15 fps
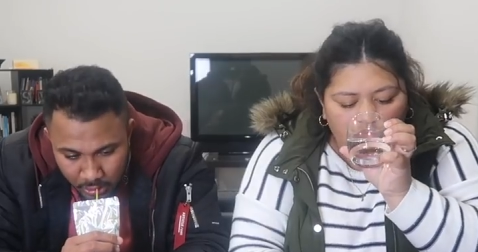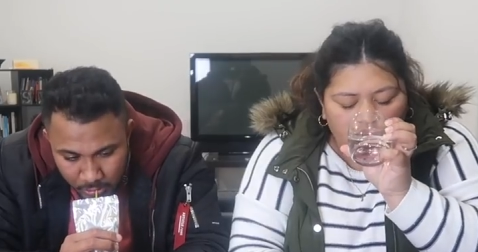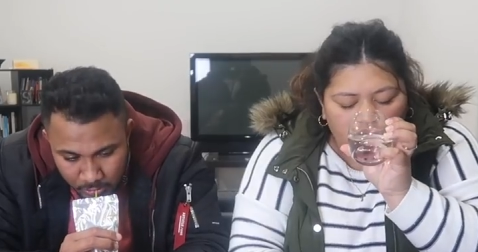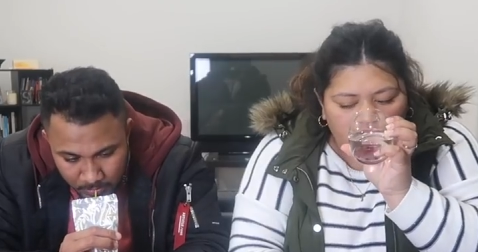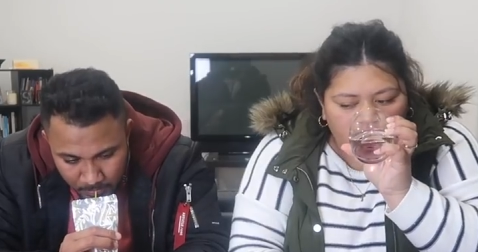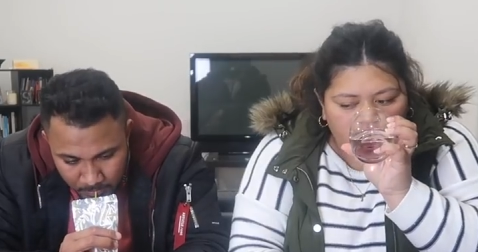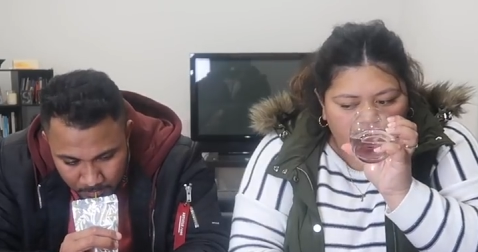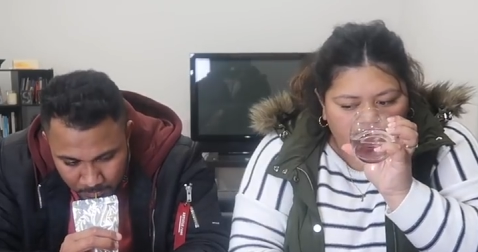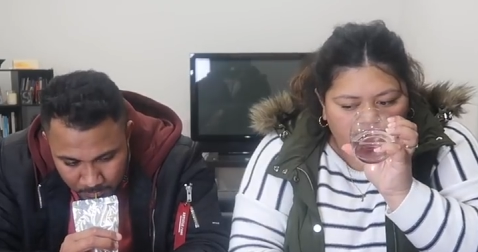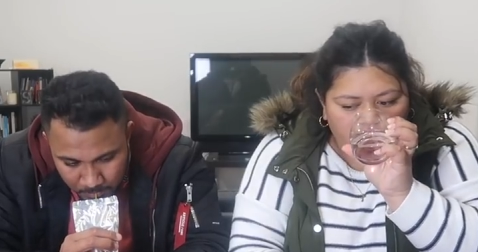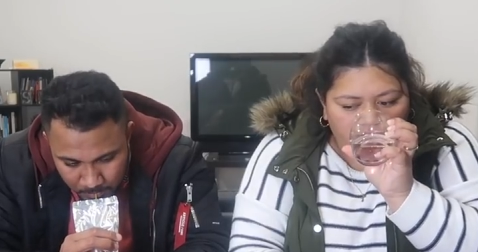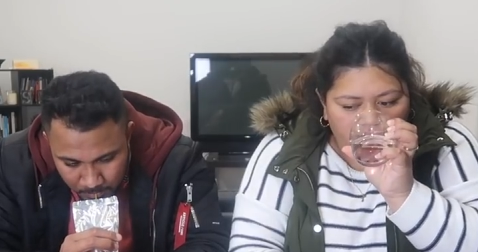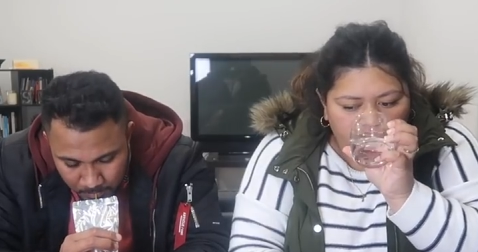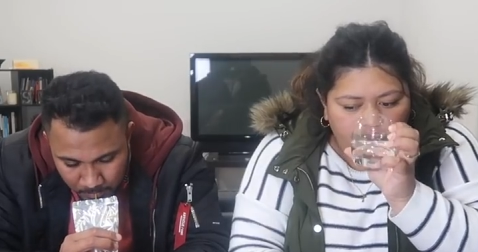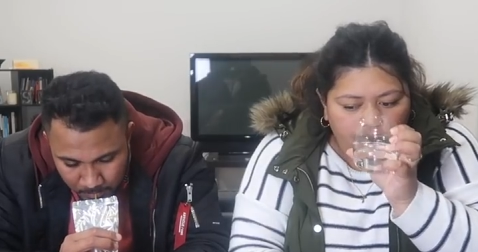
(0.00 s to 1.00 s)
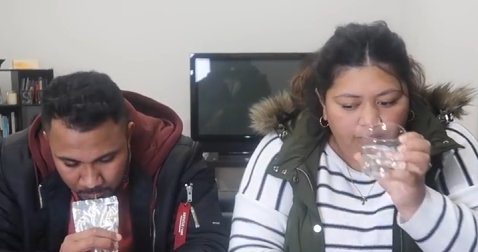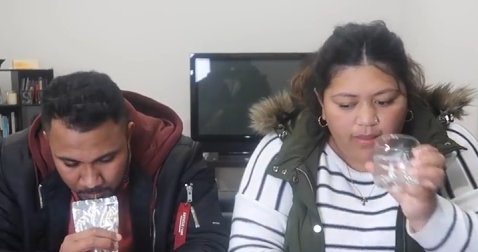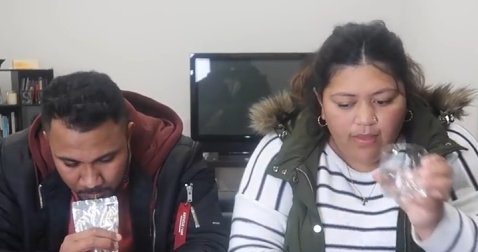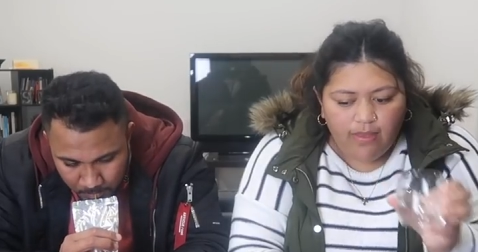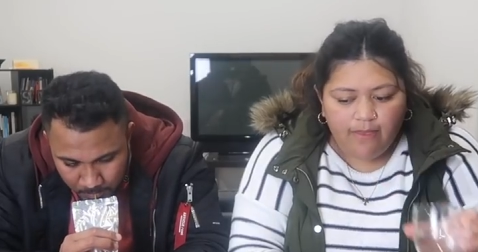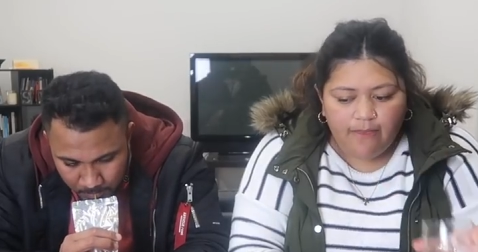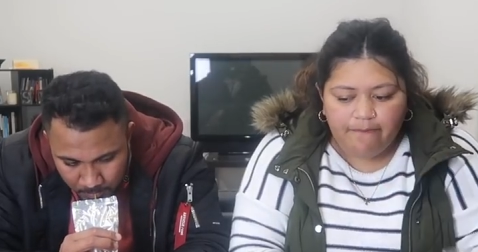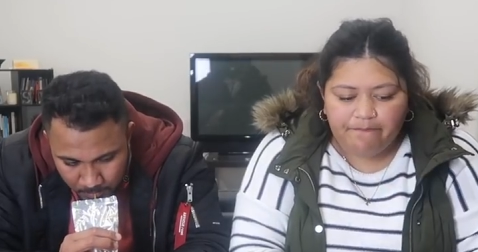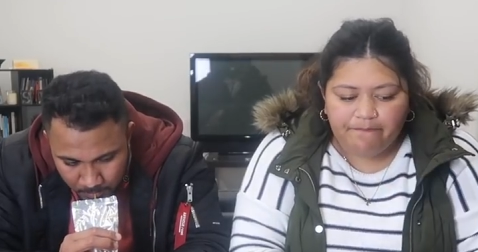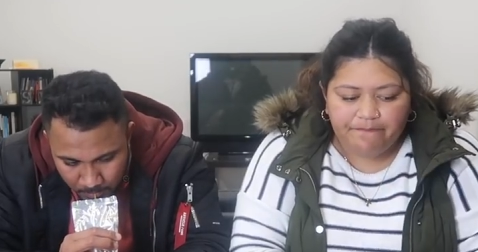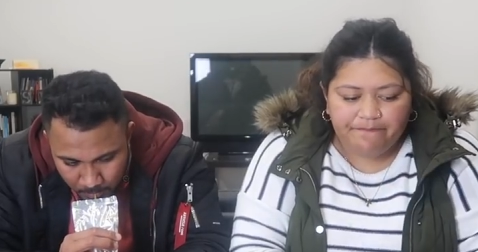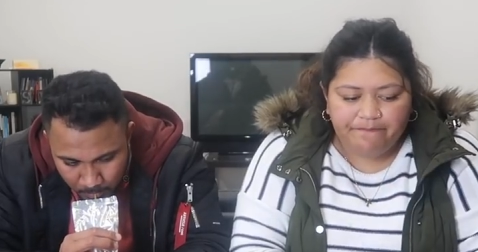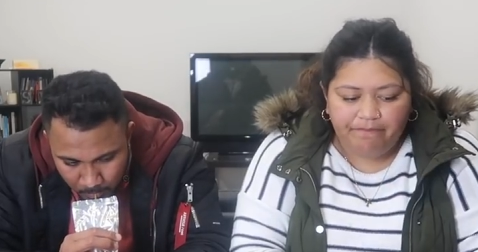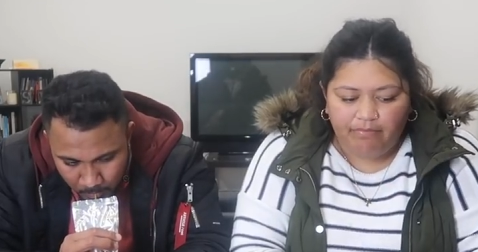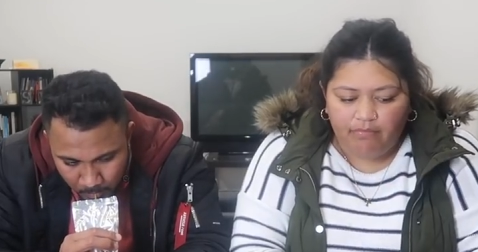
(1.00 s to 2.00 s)

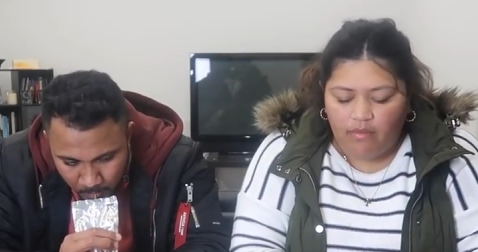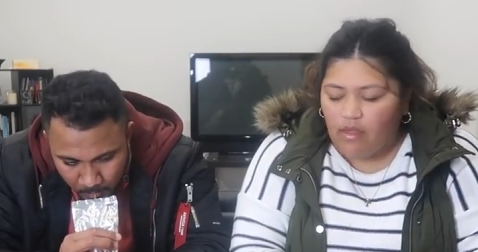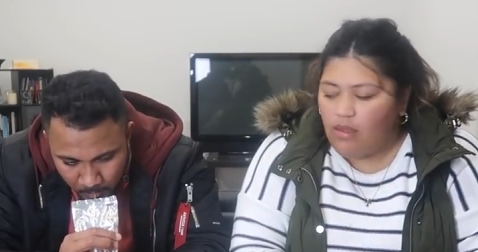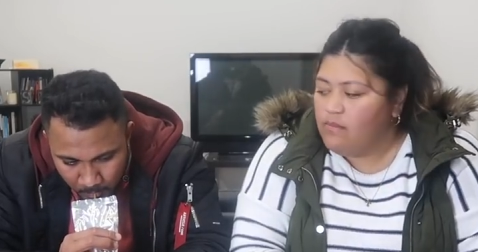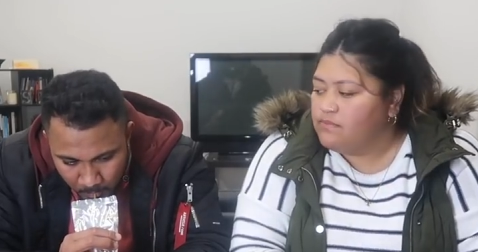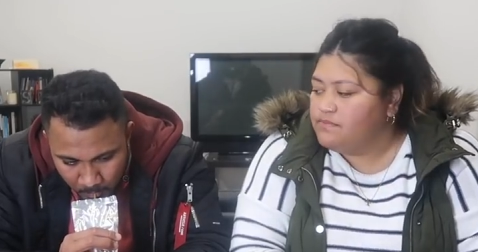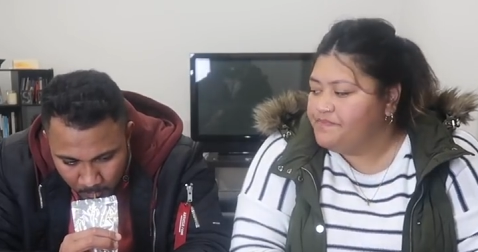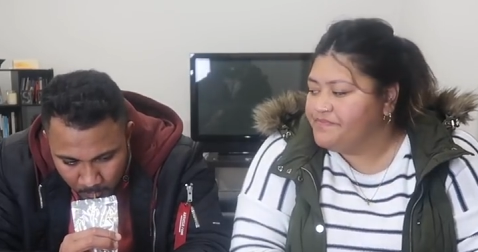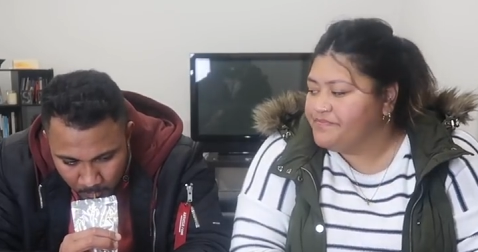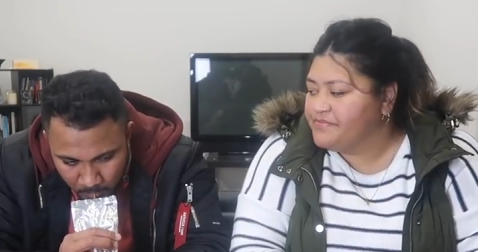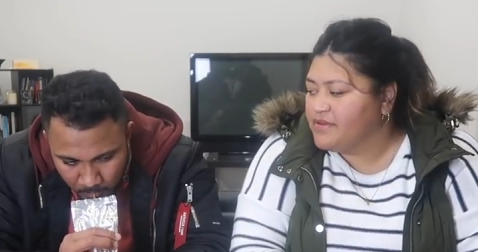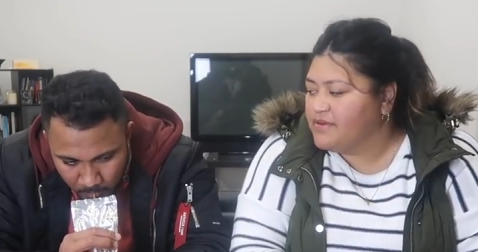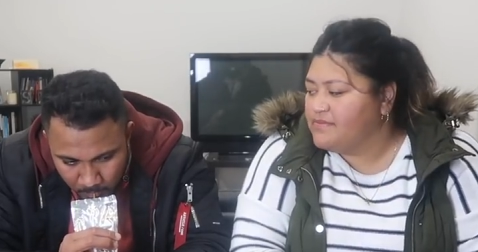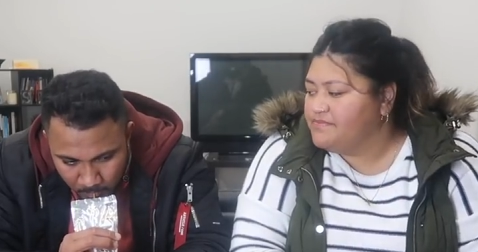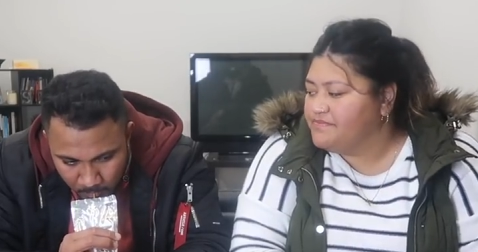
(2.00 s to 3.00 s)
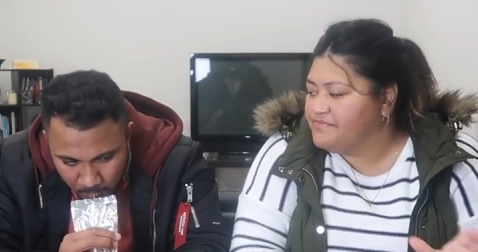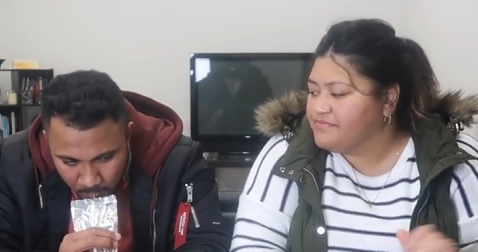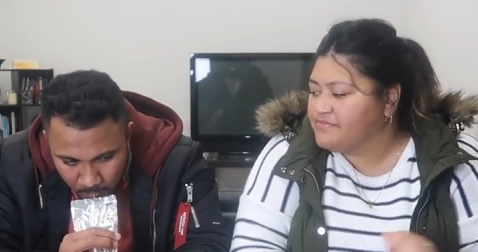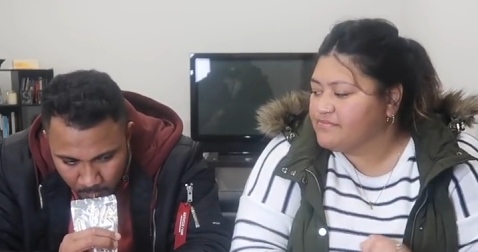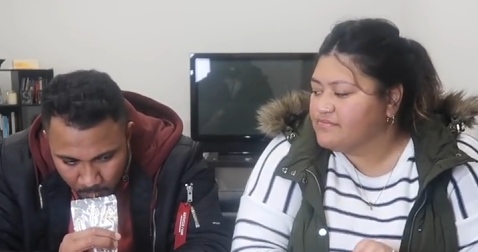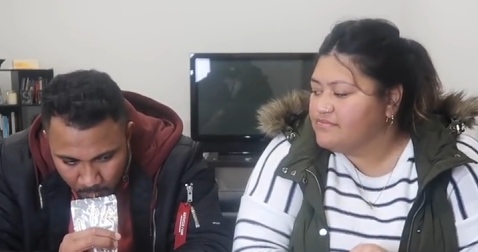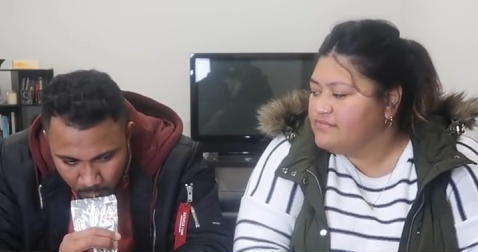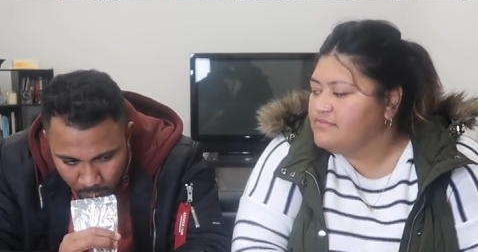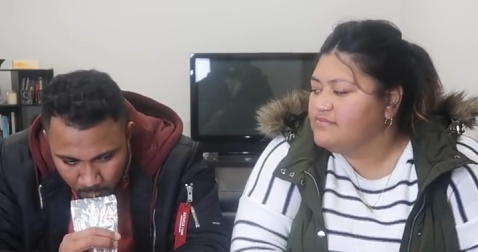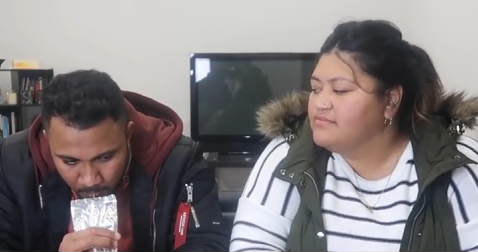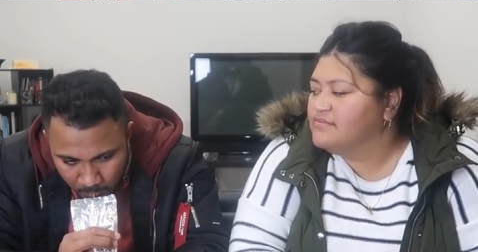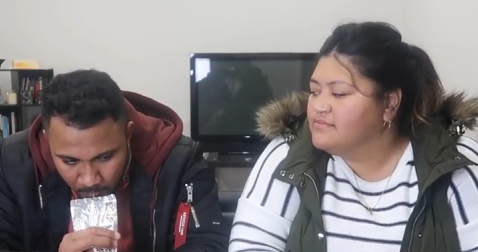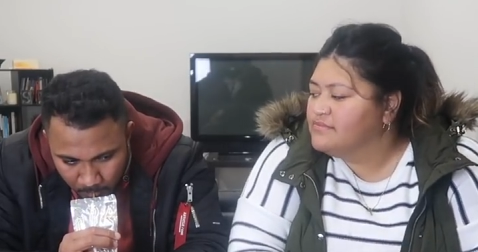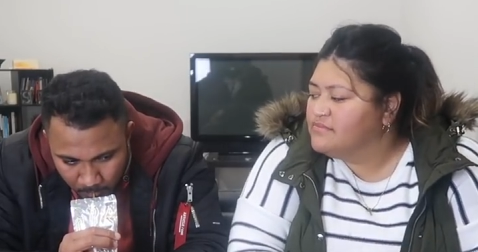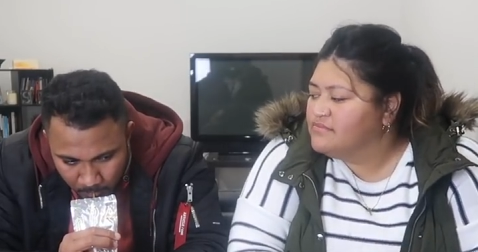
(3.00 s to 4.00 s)

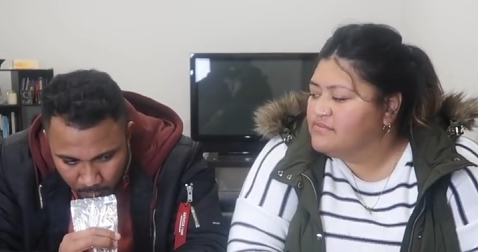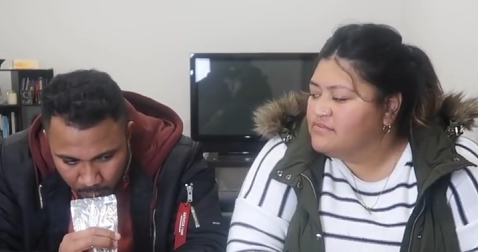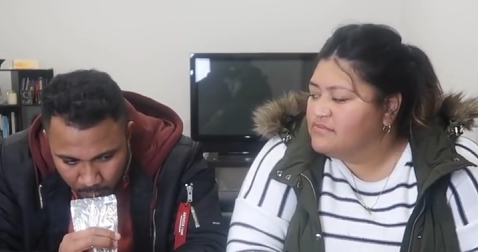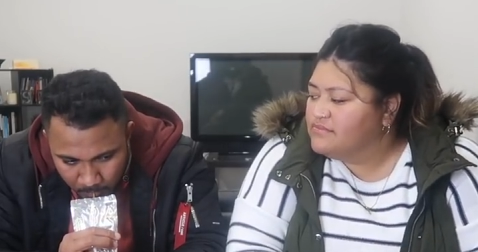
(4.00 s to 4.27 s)
Nothing is said.